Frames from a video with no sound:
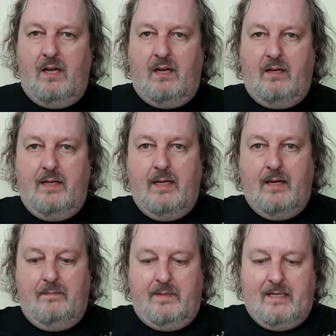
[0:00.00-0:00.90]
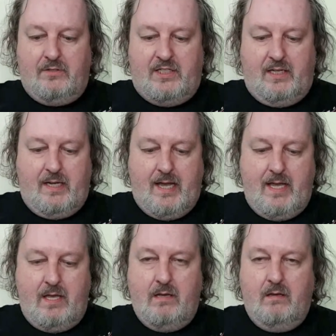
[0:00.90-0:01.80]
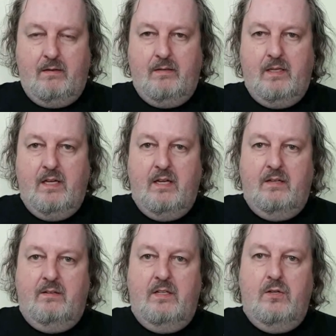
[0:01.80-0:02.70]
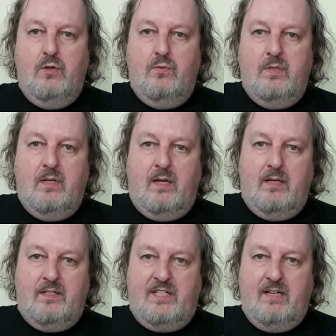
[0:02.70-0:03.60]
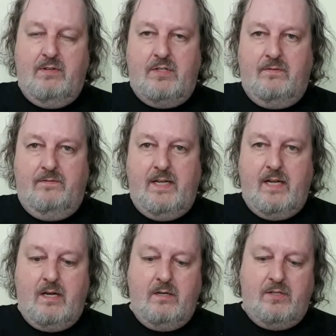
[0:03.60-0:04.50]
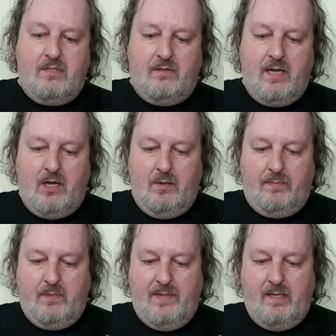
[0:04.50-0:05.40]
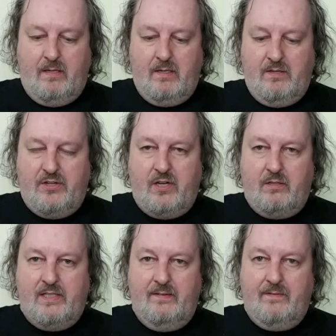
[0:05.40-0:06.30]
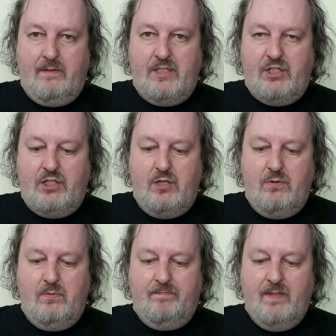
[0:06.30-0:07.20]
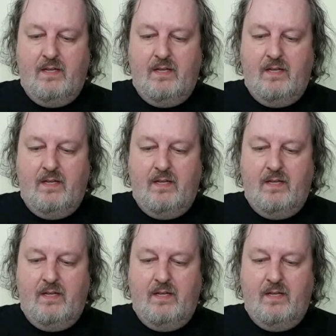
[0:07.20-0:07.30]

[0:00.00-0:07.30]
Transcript: am announcing a new series of videos that I hope to be starting very soon.